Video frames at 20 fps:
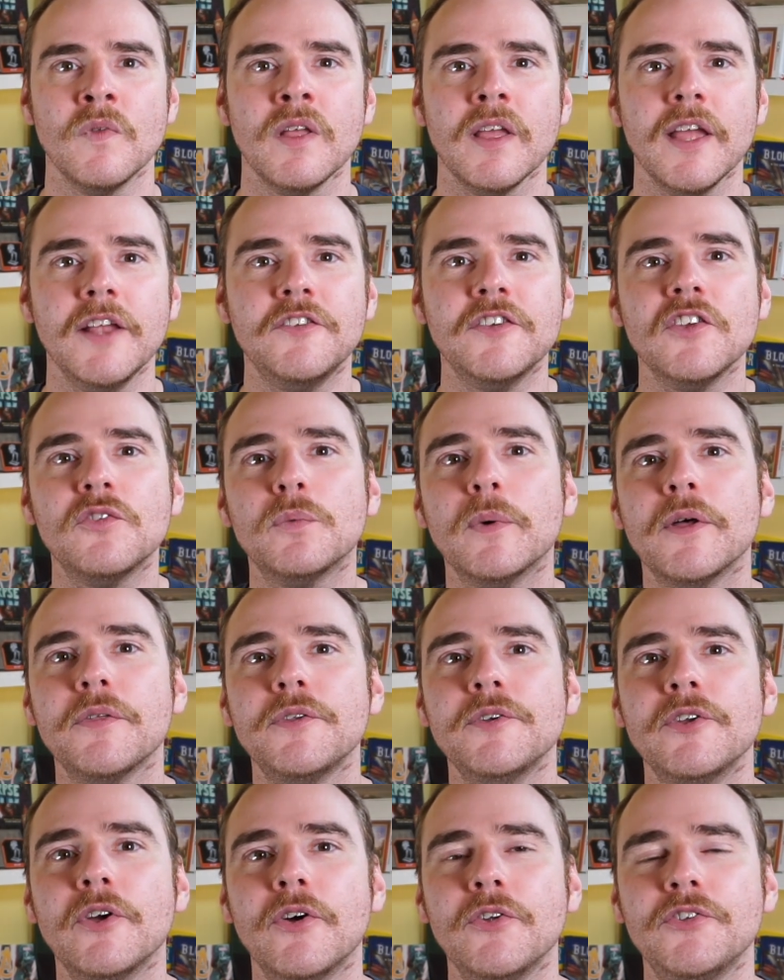It is worth
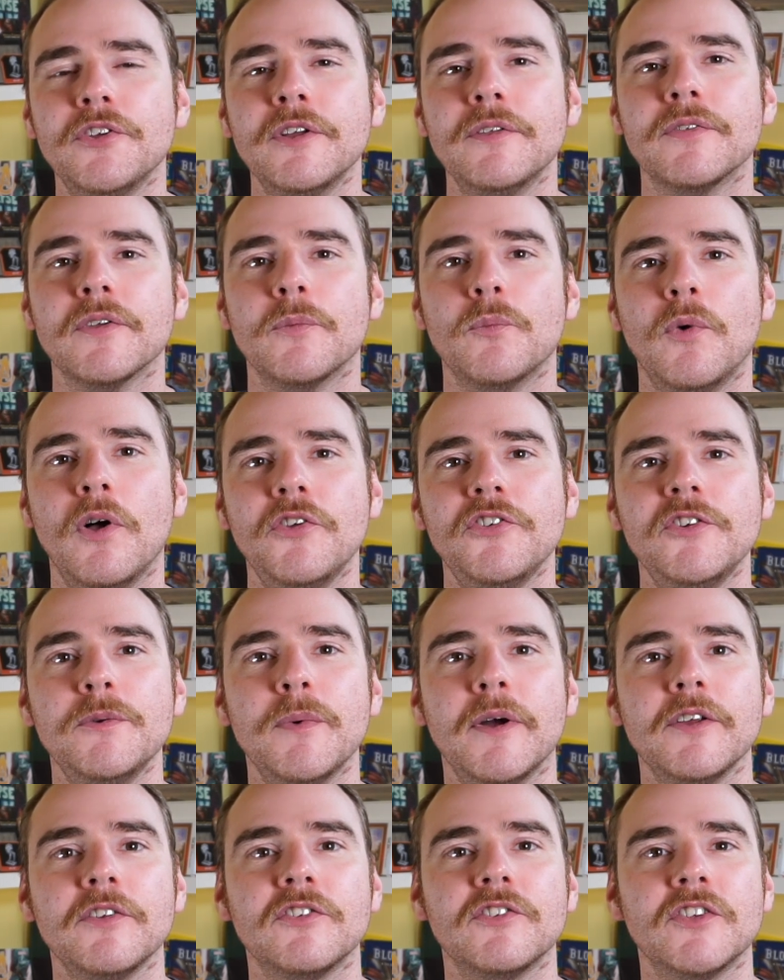noting that whilst you
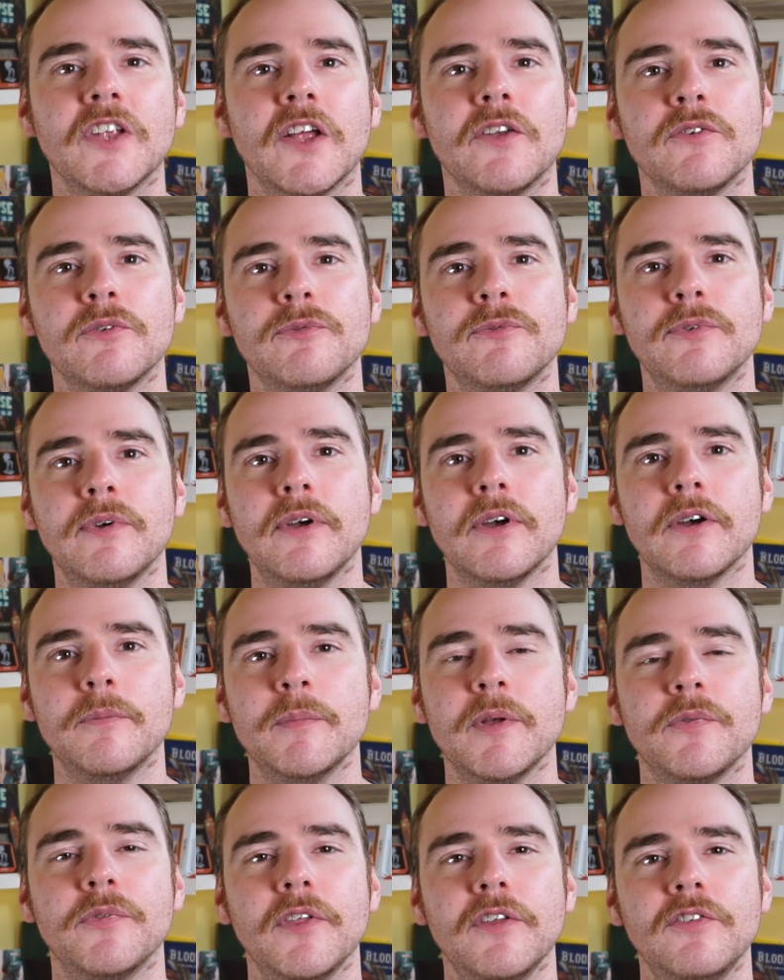might stand
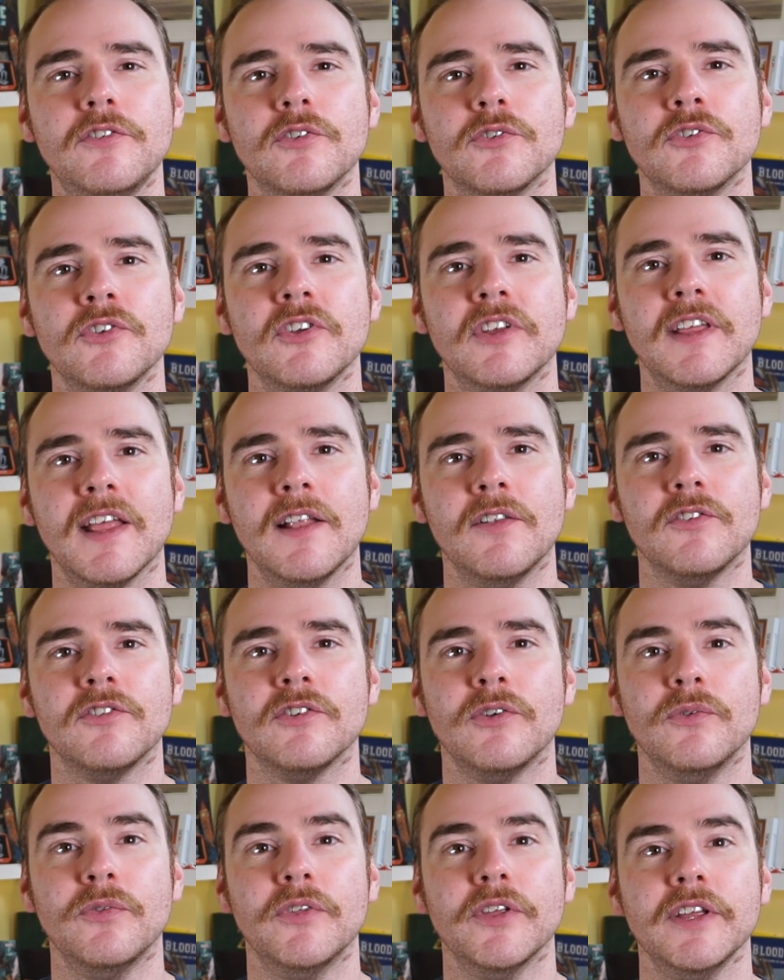firm, this doesn't
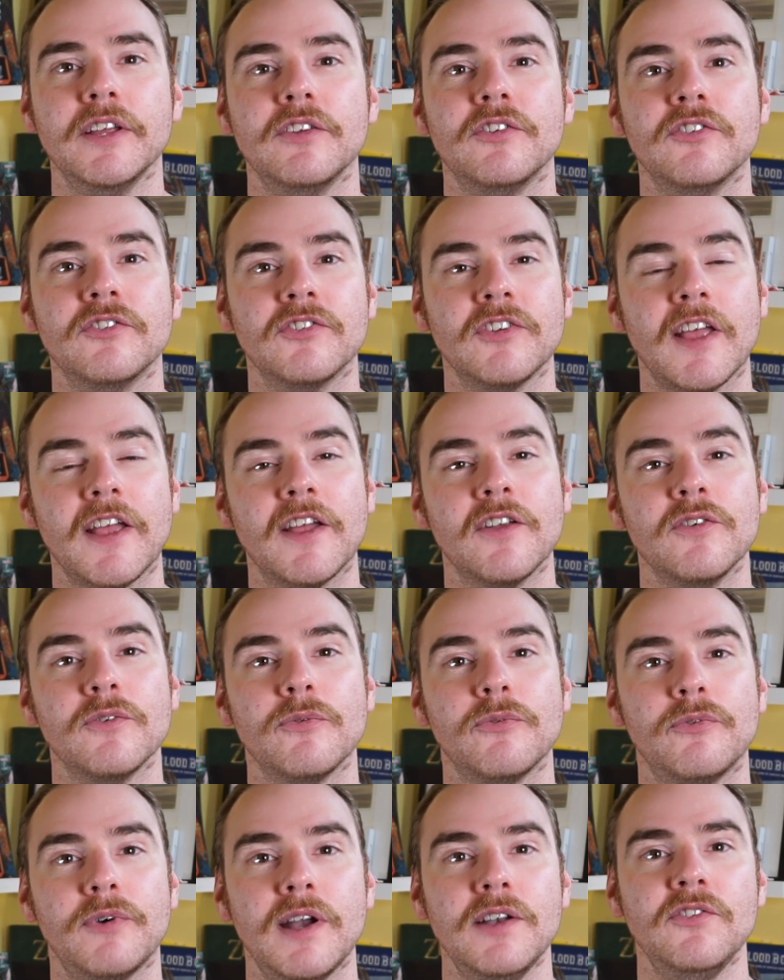cancel the second
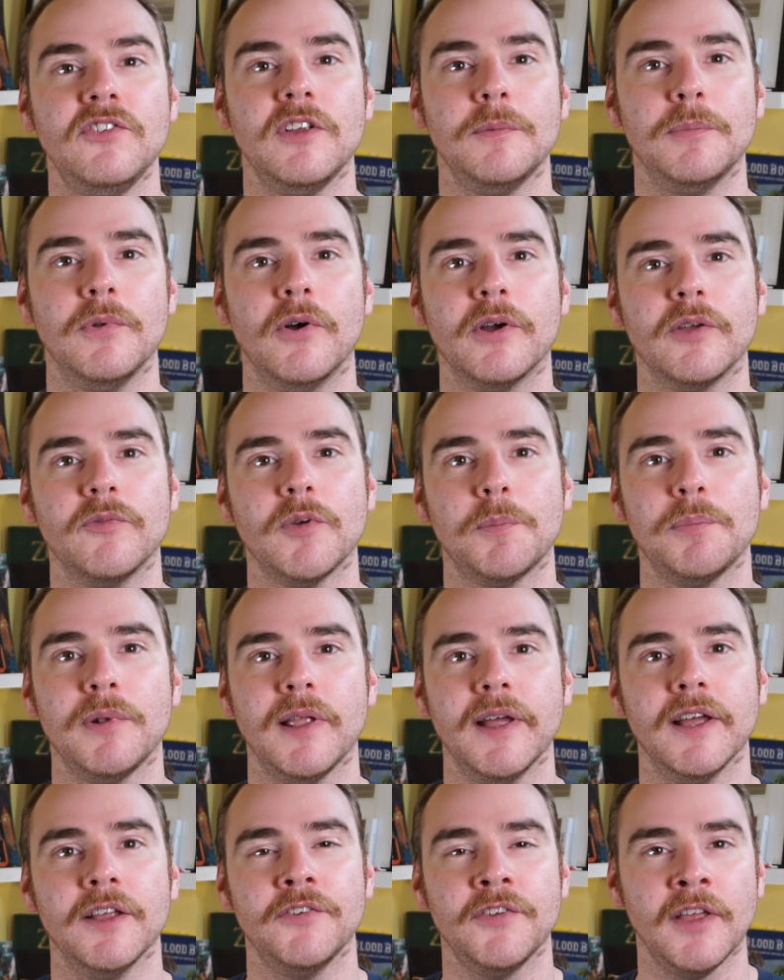frenzy block if a
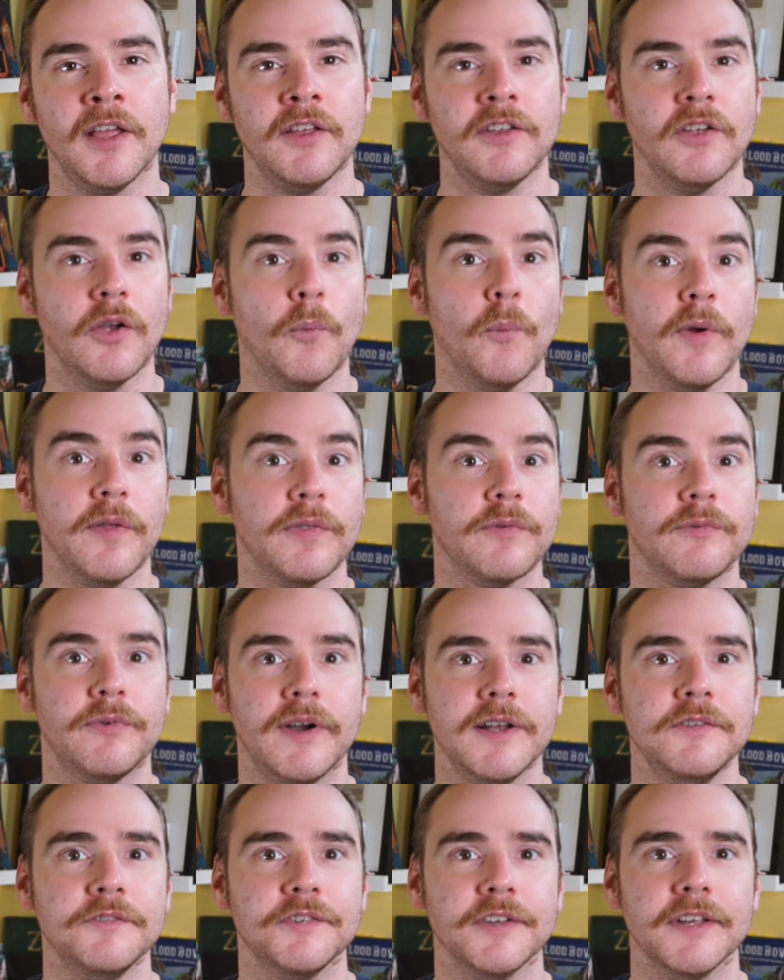player's hit you with
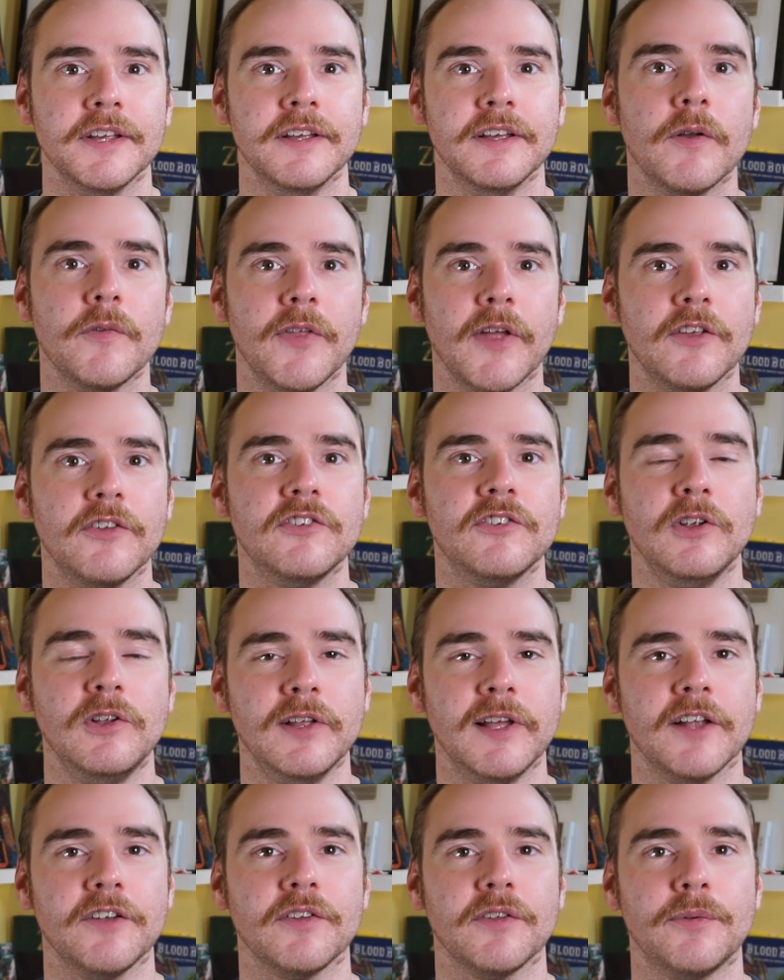frenzy. They still
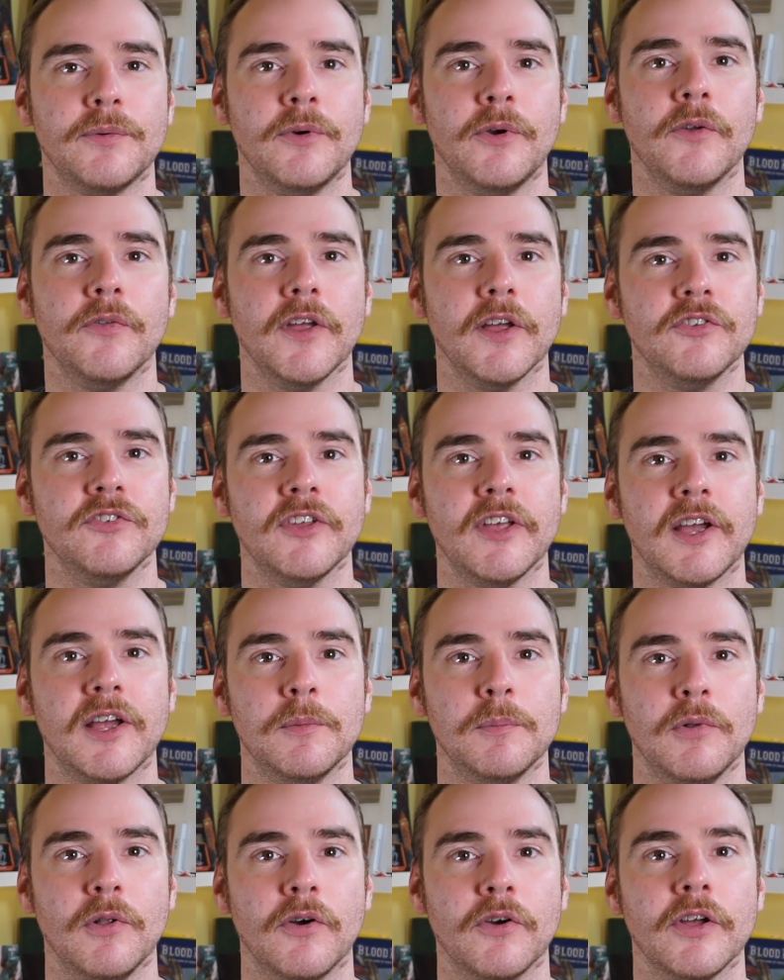get to throw their
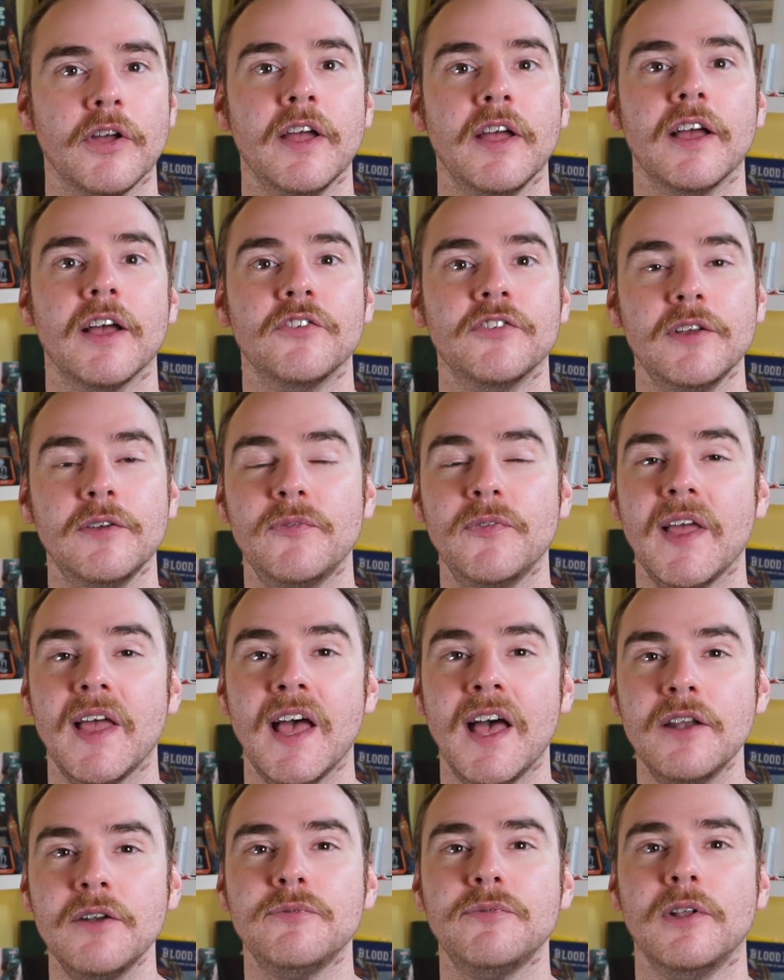second block as if they
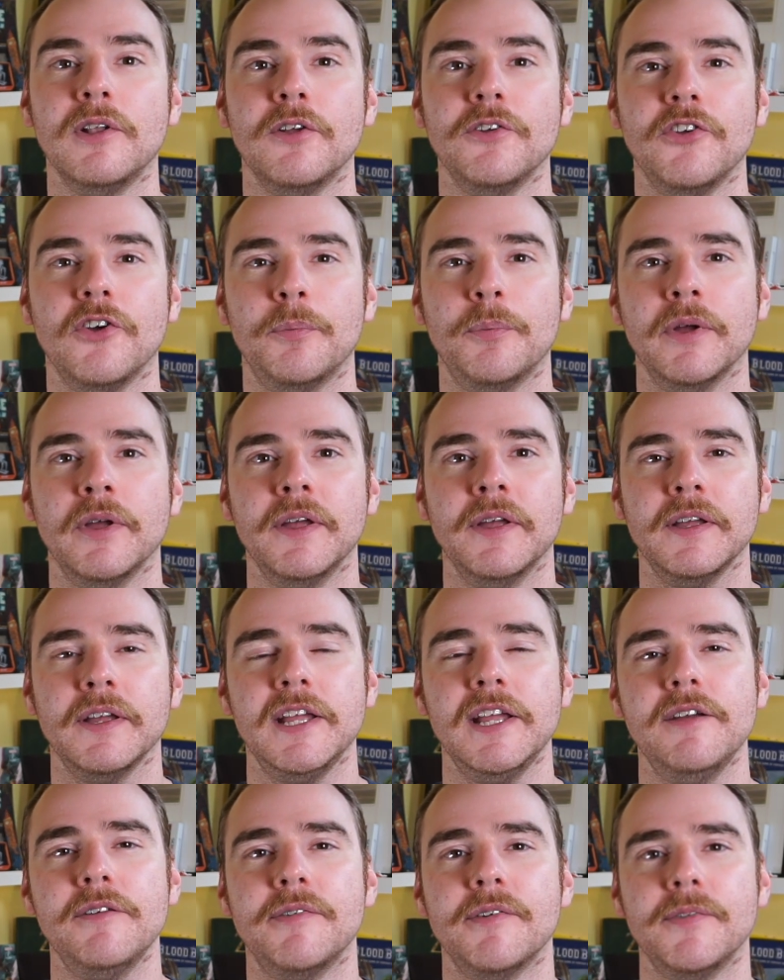had followed up,
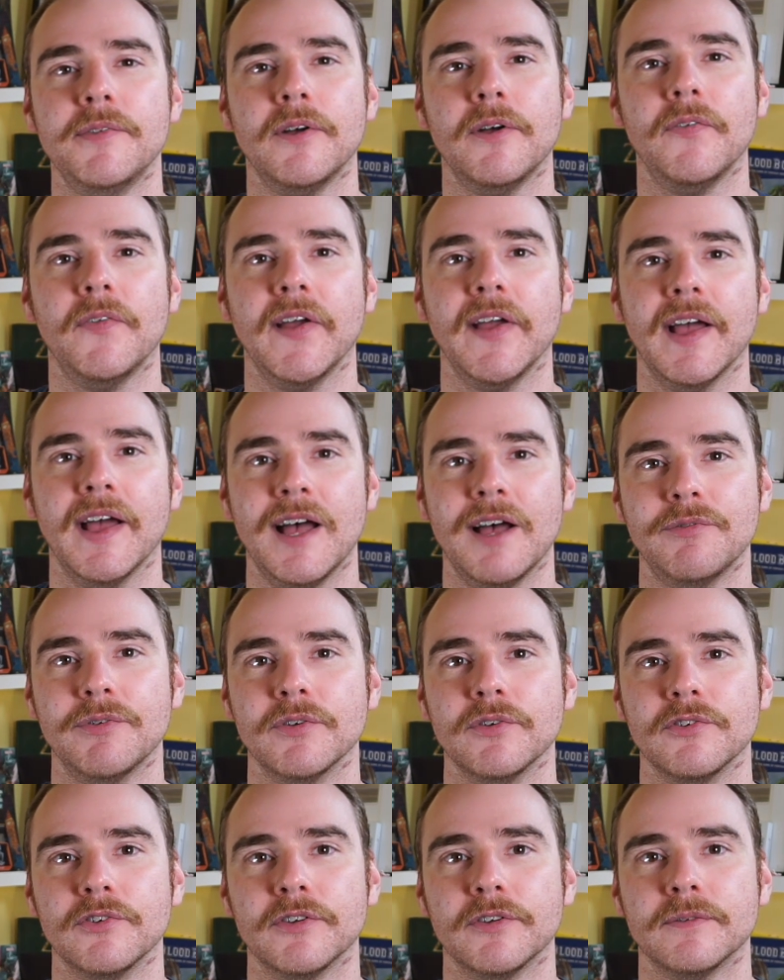even though they
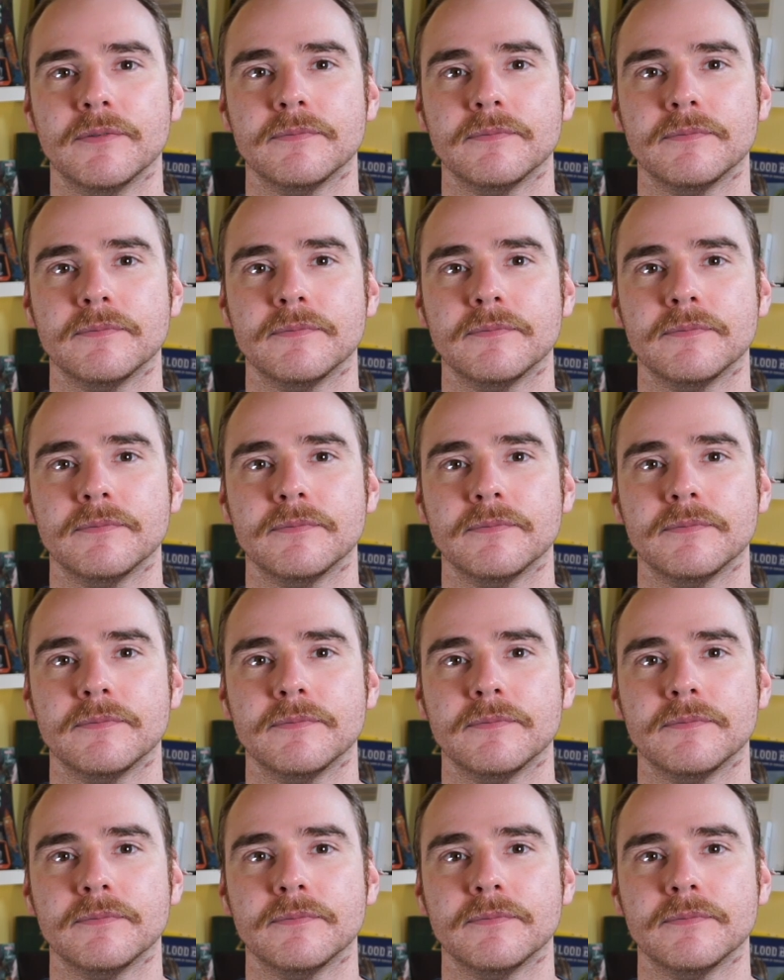haven't.